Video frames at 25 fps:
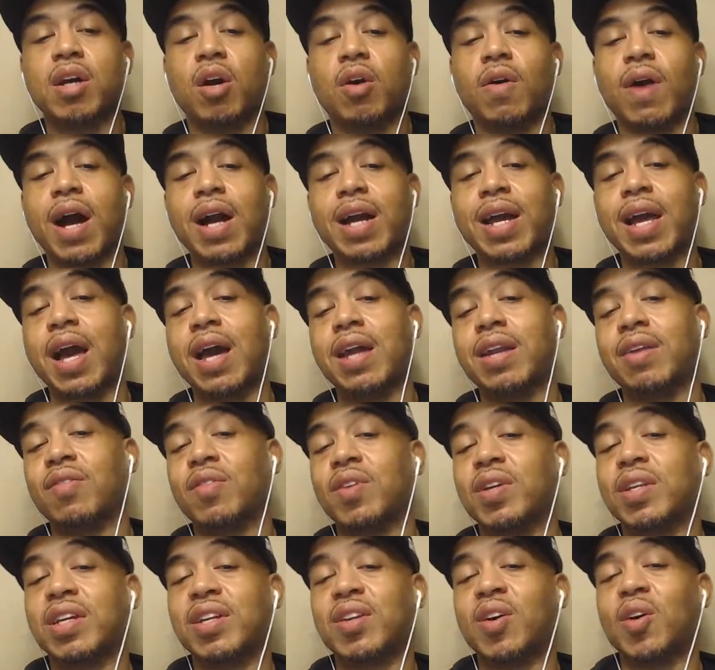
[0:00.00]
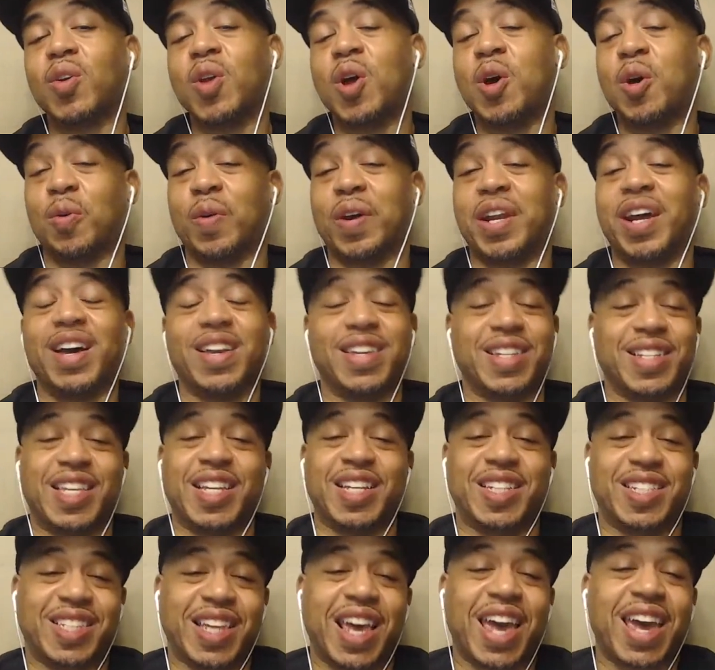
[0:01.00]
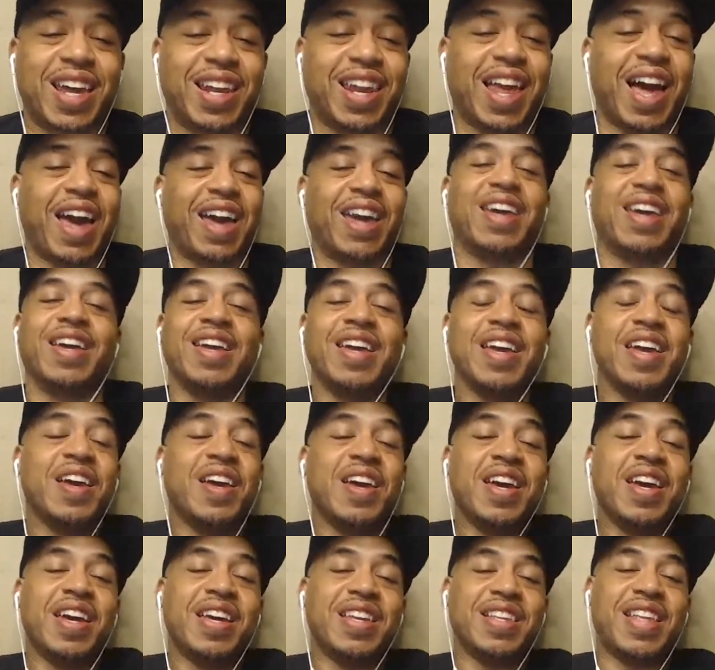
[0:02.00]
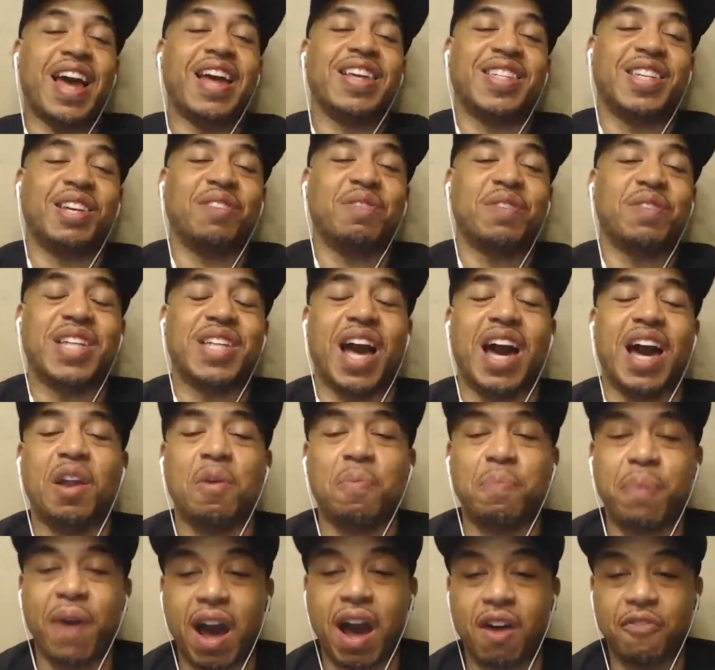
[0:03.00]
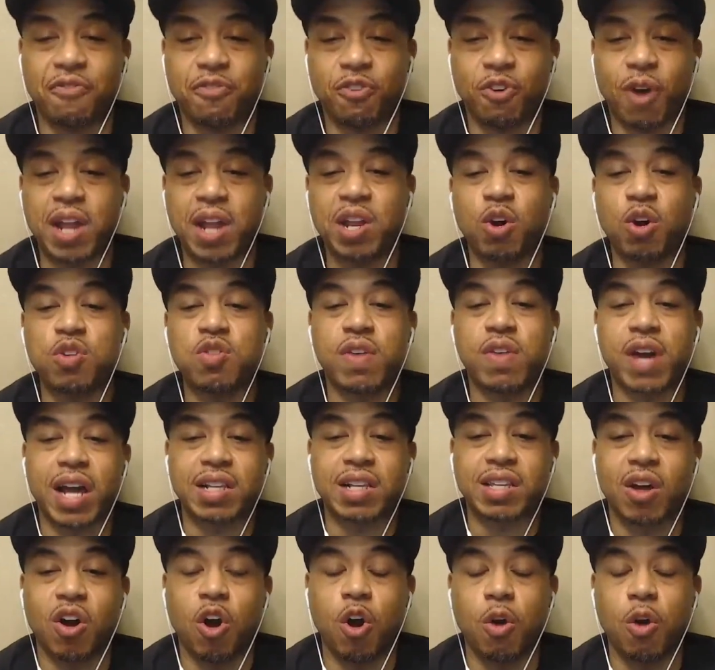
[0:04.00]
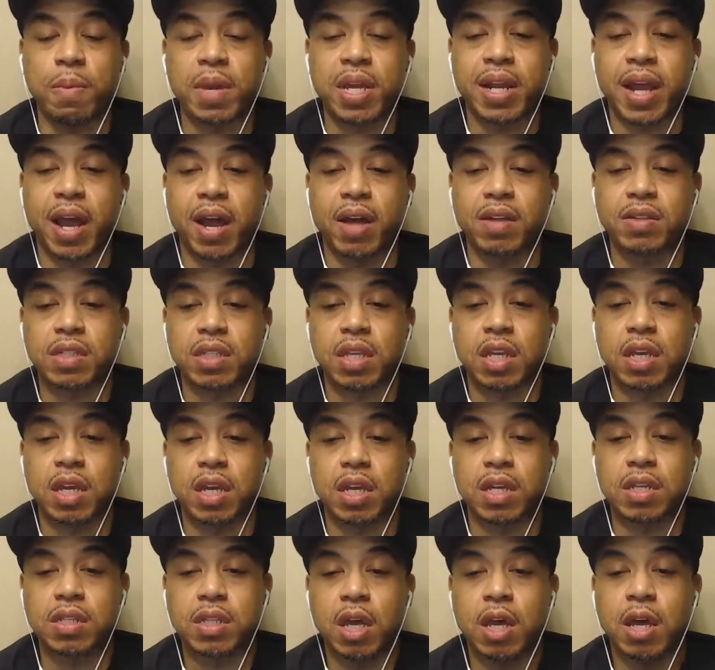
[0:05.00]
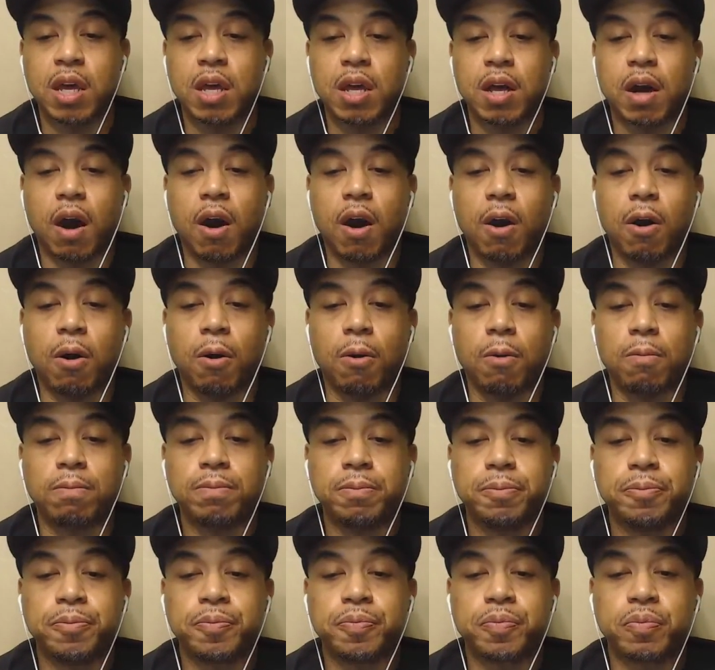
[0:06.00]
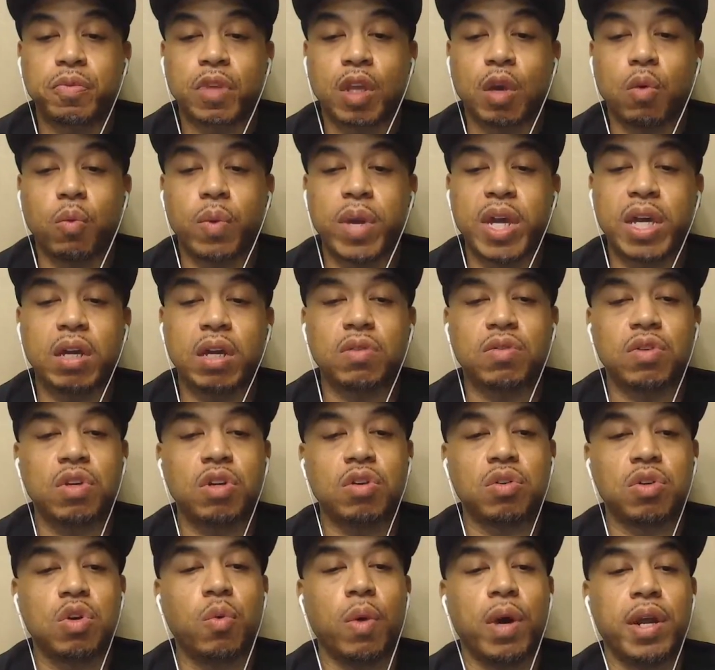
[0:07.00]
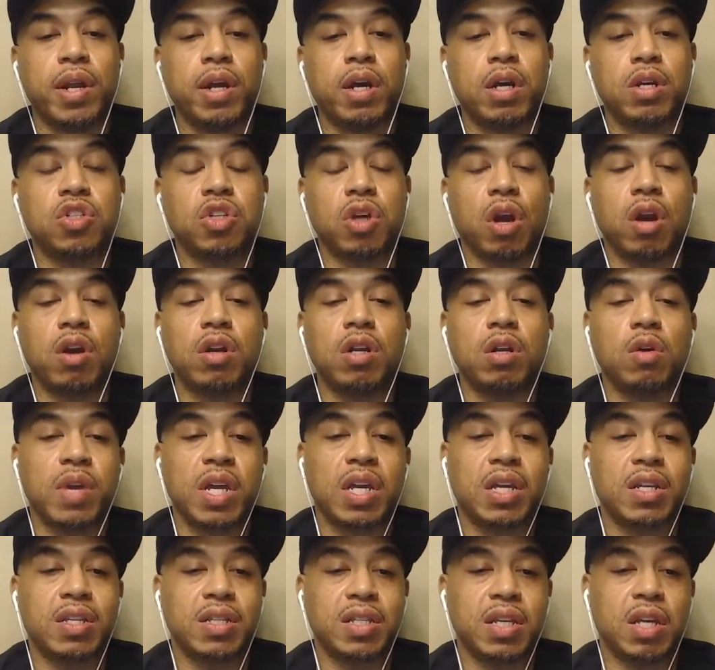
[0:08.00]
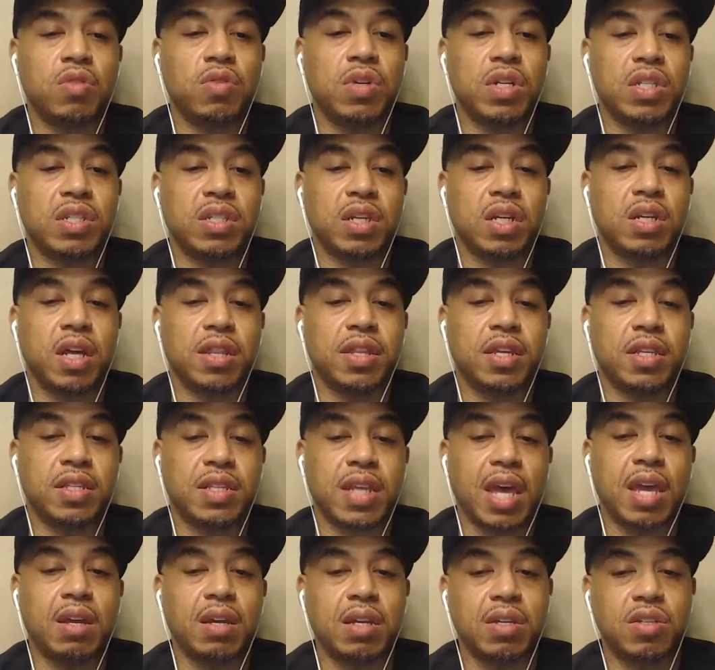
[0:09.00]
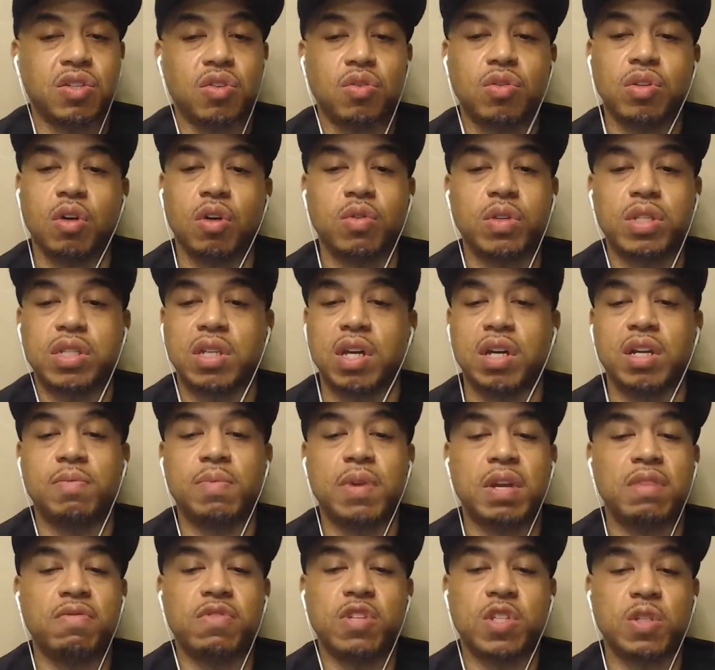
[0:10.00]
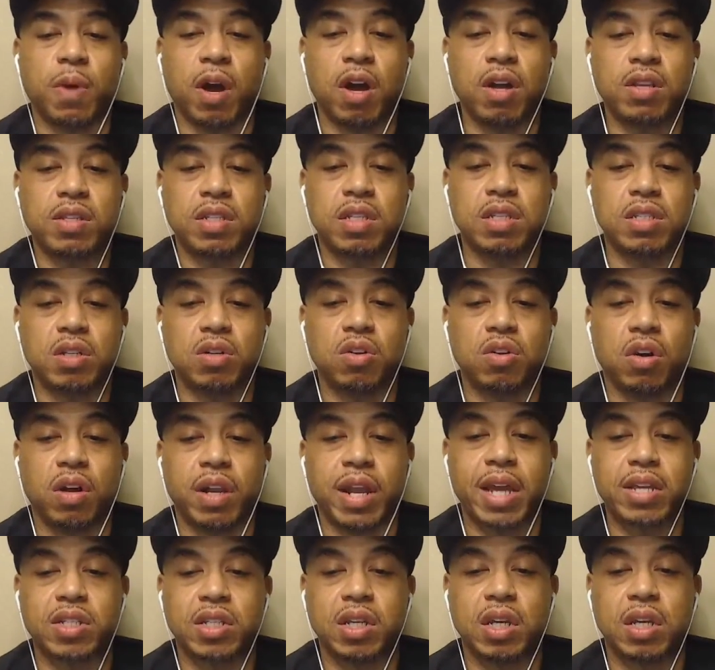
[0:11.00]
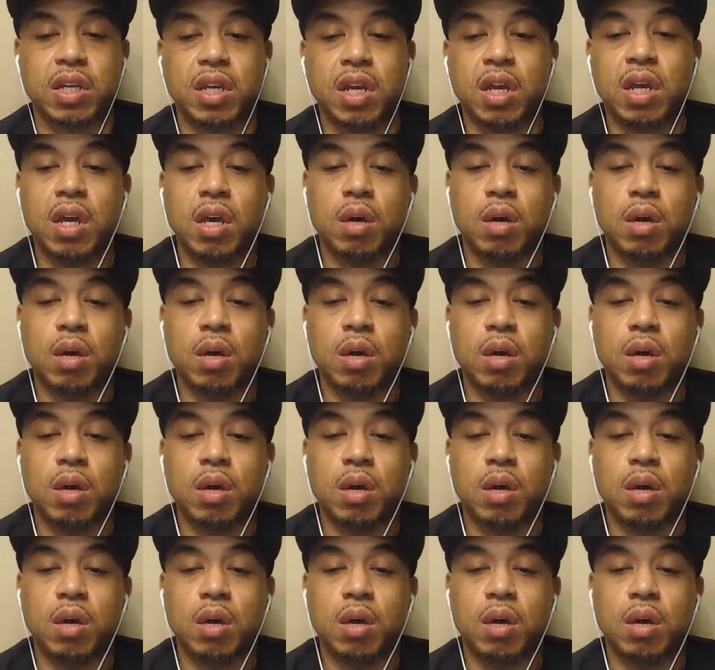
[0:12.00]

I kind of really don't know what else to say. Like, that shit was kind of powerful. I know you got the homie downstairs. We could, you want to adjourn and we continue this another day, because you know it's gonna be responses and all that shit.